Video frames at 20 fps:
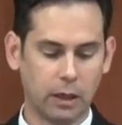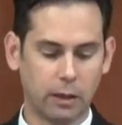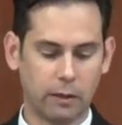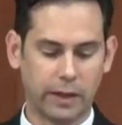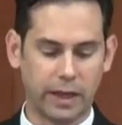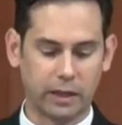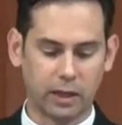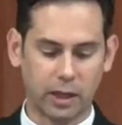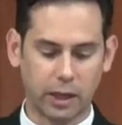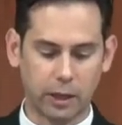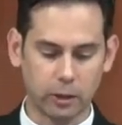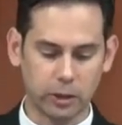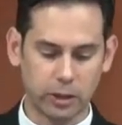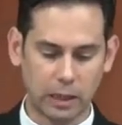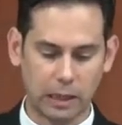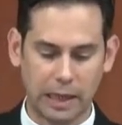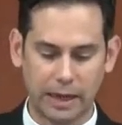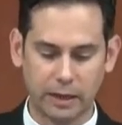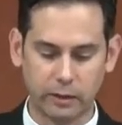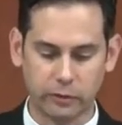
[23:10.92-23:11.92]
That
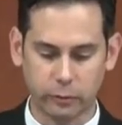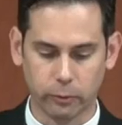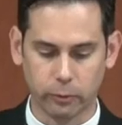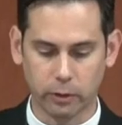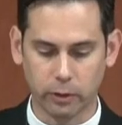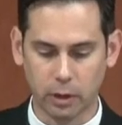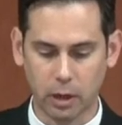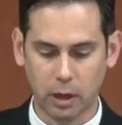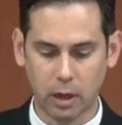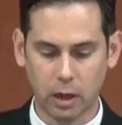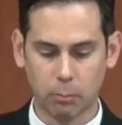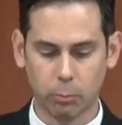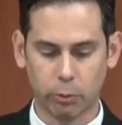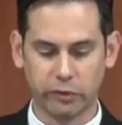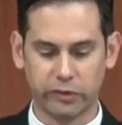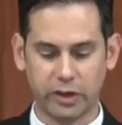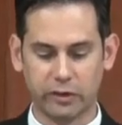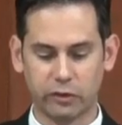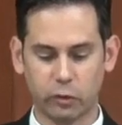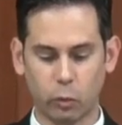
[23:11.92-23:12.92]
Kirchenleitung
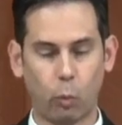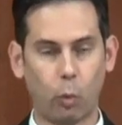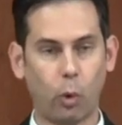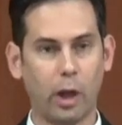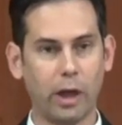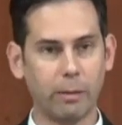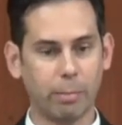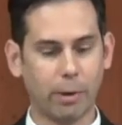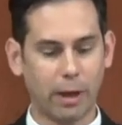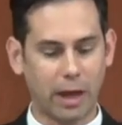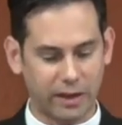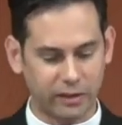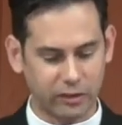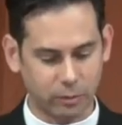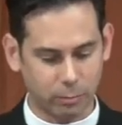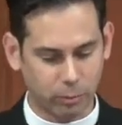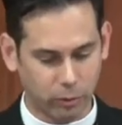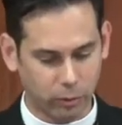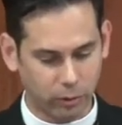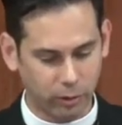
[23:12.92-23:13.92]
presents one
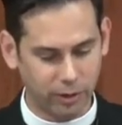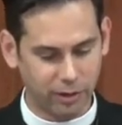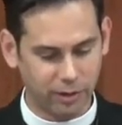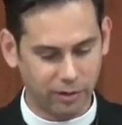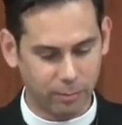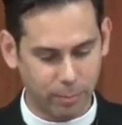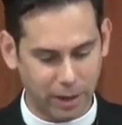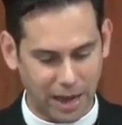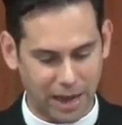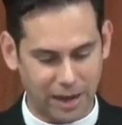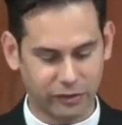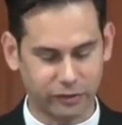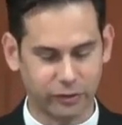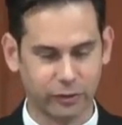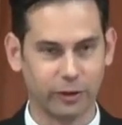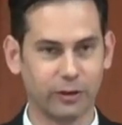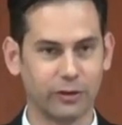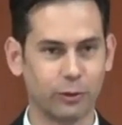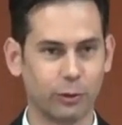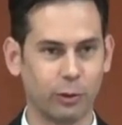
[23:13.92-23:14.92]
possible
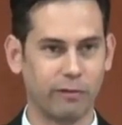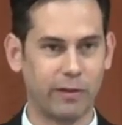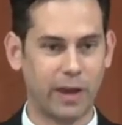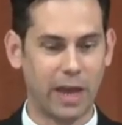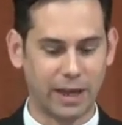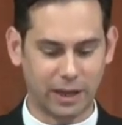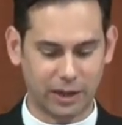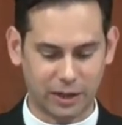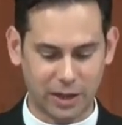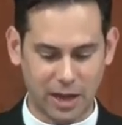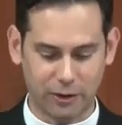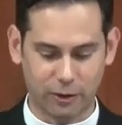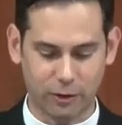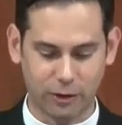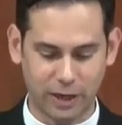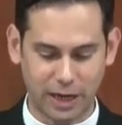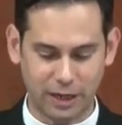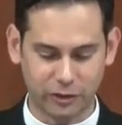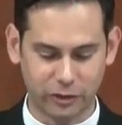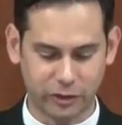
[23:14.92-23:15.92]
pastor to a vacant
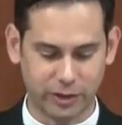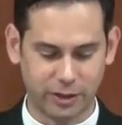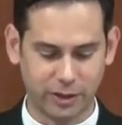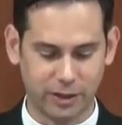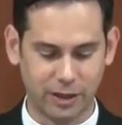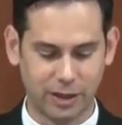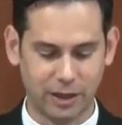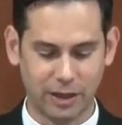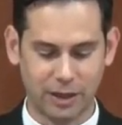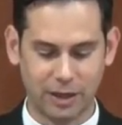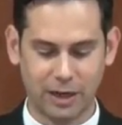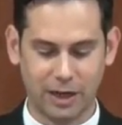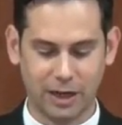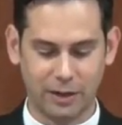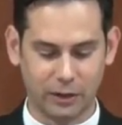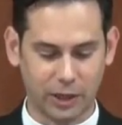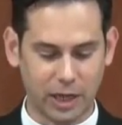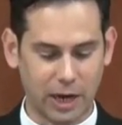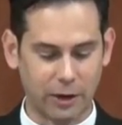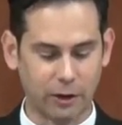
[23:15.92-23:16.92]
congregation, and
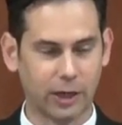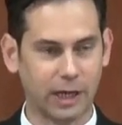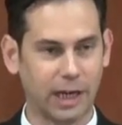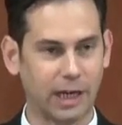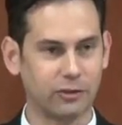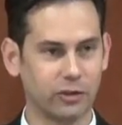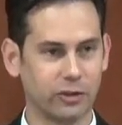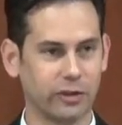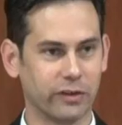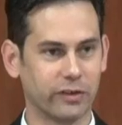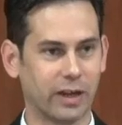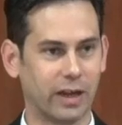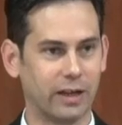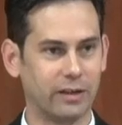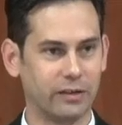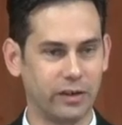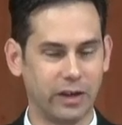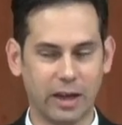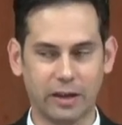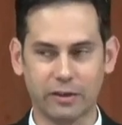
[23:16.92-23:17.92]
the congregation
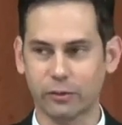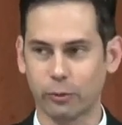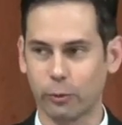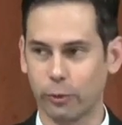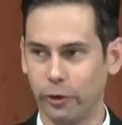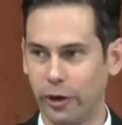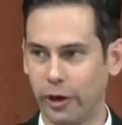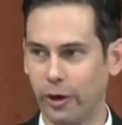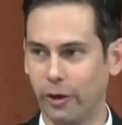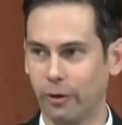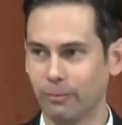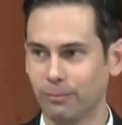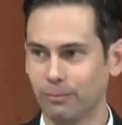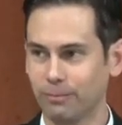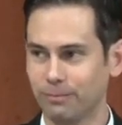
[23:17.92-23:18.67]
decides yes or no.